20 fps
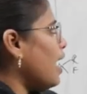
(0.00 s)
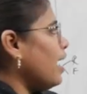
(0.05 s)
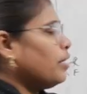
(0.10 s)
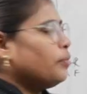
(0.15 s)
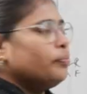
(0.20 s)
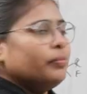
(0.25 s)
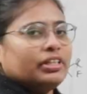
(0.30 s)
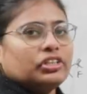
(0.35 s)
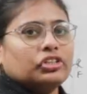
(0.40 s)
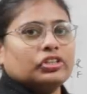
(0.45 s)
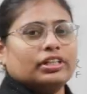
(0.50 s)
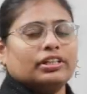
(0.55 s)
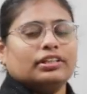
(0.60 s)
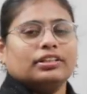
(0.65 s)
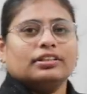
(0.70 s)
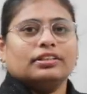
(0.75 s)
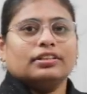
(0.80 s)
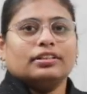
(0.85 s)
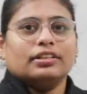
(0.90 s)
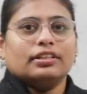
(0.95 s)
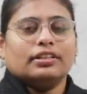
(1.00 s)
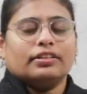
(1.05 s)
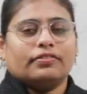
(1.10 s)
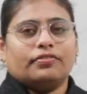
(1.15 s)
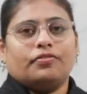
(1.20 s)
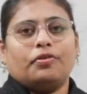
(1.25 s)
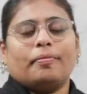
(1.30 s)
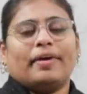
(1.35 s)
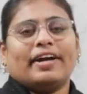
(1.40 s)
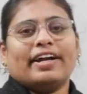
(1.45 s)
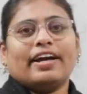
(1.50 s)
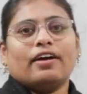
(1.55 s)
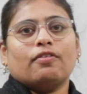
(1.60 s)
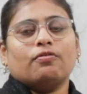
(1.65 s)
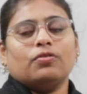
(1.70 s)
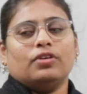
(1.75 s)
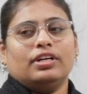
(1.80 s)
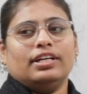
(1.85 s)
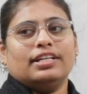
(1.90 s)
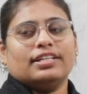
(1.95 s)
admission? We might have
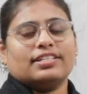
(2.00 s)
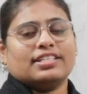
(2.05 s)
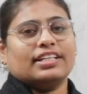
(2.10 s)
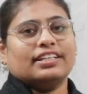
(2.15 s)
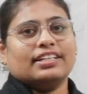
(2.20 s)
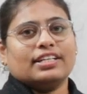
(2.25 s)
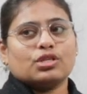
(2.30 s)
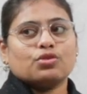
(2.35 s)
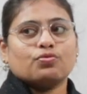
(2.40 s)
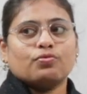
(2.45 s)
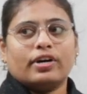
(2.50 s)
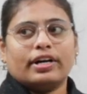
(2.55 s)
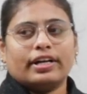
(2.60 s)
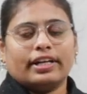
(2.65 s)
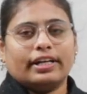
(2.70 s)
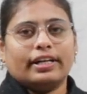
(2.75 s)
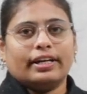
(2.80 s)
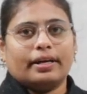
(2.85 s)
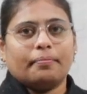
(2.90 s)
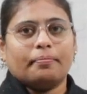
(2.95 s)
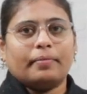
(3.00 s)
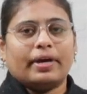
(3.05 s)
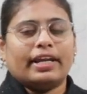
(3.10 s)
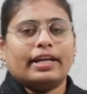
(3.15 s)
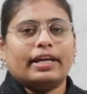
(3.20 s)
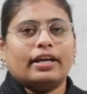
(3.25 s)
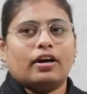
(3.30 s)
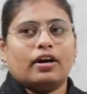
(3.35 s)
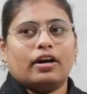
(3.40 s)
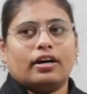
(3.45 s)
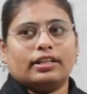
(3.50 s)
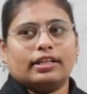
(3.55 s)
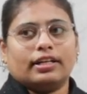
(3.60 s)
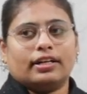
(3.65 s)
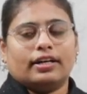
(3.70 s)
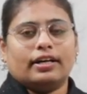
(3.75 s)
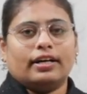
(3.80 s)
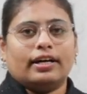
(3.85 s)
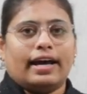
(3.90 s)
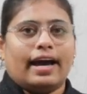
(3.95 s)
listened this word in many other
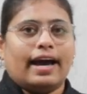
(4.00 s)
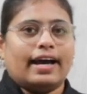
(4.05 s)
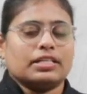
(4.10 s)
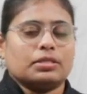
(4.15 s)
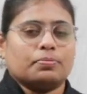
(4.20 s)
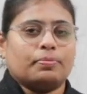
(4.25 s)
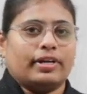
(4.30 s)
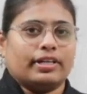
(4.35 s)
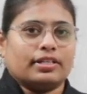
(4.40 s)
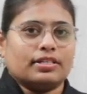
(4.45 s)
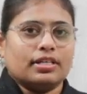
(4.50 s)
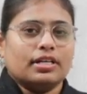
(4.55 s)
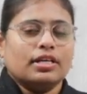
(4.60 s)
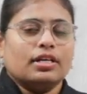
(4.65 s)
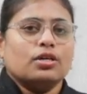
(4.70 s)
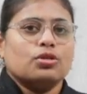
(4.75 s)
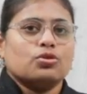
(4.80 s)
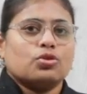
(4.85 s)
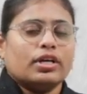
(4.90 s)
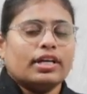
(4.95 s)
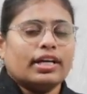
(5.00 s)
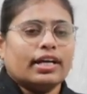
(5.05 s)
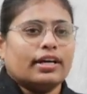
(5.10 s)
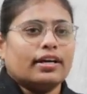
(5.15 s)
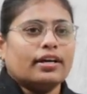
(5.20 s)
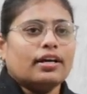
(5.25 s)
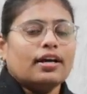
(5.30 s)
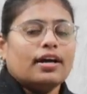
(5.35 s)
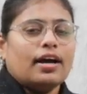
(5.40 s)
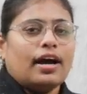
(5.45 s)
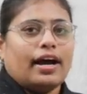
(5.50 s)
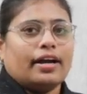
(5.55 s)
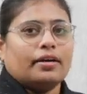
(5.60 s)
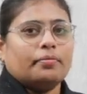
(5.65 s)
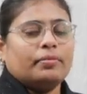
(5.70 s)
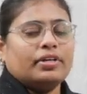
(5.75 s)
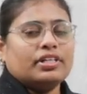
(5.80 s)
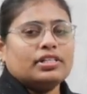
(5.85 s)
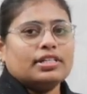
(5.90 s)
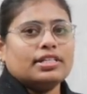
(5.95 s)
aspects. So here
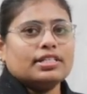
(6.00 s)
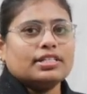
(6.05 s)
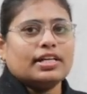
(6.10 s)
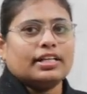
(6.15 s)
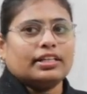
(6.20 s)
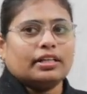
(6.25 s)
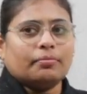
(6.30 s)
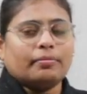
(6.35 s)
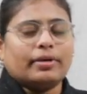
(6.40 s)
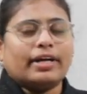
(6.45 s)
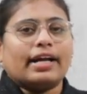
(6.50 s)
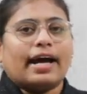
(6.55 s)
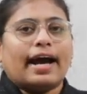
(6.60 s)
admission is nothing but